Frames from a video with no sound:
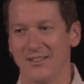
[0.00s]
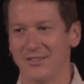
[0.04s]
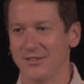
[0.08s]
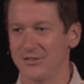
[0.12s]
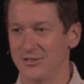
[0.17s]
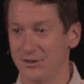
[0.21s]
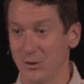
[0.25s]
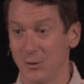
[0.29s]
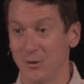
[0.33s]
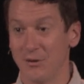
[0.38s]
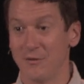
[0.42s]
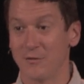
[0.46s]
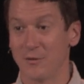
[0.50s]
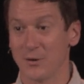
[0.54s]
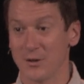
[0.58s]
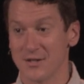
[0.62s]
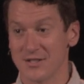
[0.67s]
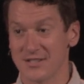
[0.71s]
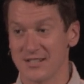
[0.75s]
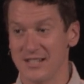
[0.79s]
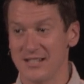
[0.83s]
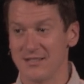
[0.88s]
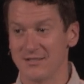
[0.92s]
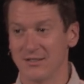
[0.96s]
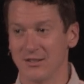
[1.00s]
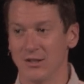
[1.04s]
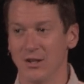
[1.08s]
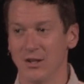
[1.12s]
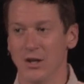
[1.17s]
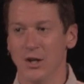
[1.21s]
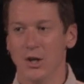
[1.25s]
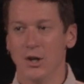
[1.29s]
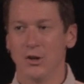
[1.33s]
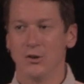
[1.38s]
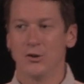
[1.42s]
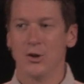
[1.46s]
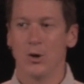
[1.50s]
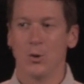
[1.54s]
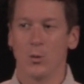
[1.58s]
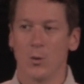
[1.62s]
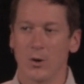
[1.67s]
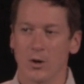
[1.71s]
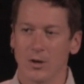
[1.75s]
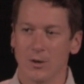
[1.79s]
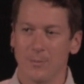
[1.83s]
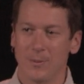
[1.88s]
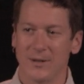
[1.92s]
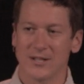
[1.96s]
This is only for a season. Don't
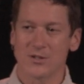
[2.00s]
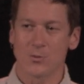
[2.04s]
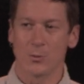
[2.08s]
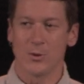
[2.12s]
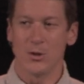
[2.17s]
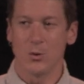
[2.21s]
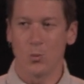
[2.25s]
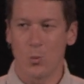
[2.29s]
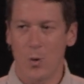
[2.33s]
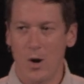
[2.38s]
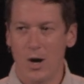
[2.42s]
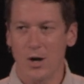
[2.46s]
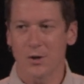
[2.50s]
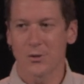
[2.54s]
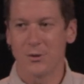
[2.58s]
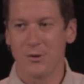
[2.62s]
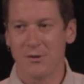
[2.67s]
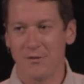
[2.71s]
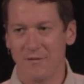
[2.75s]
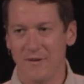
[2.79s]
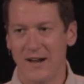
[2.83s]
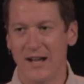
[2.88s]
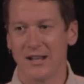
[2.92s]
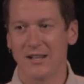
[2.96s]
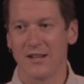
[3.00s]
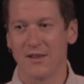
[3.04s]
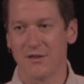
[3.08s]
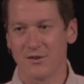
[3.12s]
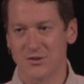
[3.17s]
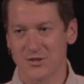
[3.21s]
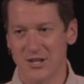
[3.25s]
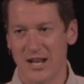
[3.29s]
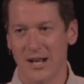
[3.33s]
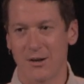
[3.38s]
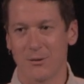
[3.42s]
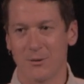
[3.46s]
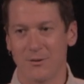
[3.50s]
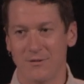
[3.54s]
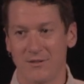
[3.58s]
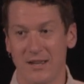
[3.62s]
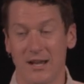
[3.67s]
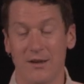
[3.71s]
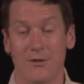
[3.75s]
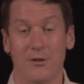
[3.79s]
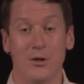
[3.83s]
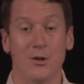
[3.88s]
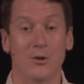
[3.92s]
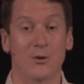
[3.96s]
worry, because when you walk through the valley of the shadow of
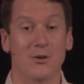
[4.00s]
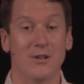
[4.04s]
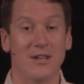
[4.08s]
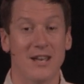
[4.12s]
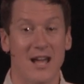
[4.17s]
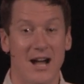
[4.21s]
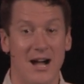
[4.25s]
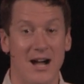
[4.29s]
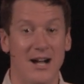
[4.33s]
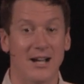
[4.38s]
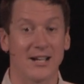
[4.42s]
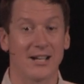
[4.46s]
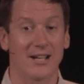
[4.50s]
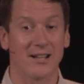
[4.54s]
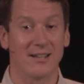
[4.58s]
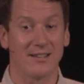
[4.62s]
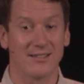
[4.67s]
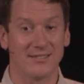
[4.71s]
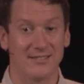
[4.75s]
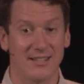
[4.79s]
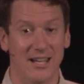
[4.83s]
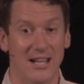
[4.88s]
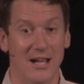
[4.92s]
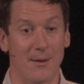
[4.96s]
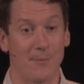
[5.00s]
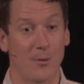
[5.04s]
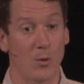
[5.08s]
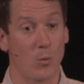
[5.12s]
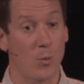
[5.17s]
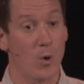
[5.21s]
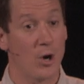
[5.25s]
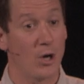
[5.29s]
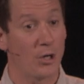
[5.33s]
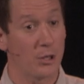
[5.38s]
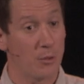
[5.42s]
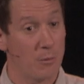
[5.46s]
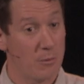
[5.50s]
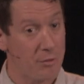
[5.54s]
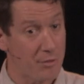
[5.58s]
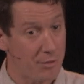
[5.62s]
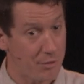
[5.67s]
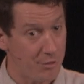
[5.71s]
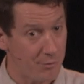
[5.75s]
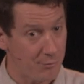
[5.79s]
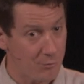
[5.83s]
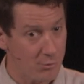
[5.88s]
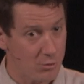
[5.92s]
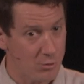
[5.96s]
death, you're not going to stay. I'm going to walk you
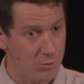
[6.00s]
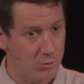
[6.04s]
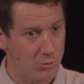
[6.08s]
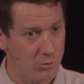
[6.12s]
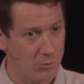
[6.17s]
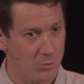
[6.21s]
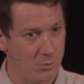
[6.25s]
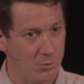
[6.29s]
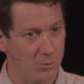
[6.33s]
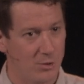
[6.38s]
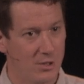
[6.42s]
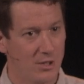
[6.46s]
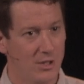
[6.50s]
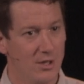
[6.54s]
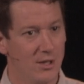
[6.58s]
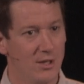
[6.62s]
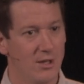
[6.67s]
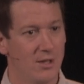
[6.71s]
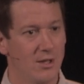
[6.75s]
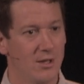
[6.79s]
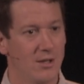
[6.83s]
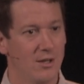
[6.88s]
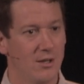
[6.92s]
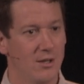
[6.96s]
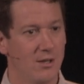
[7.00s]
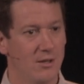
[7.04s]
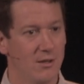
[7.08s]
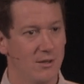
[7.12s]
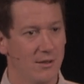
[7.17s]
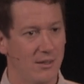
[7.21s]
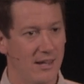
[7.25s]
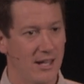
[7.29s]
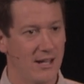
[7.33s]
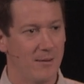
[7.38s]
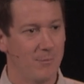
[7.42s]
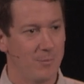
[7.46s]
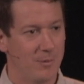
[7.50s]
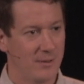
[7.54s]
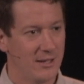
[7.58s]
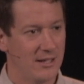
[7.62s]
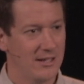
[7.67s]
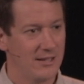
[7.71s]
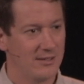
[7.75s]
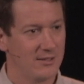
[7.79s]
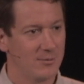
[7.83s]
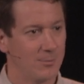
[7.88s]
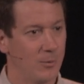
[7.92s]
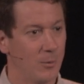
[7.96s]
through that
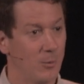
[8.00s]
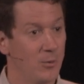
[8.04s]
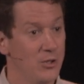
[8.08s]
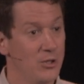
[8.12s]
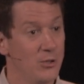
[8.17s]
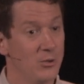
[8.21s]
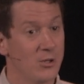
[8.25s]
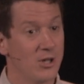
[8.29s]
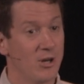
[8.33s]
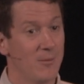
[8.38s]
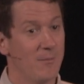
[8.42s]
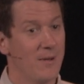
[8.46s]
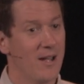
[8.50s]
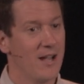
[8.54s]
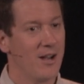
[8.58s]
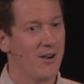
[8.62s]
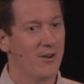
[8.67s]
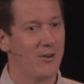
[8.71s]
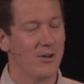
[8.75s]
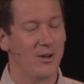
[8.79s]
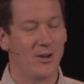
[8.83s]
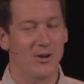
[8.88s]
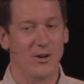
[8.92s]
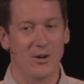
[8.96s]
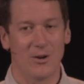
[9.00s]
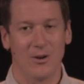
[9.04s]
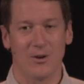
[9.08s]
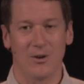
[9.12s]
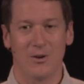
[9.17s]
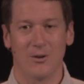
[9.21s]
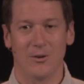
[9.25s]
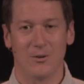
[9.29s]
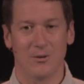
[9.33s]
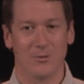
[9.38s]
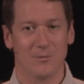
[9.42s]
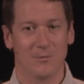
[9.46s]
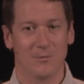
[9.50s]
place. But when you come out, oh,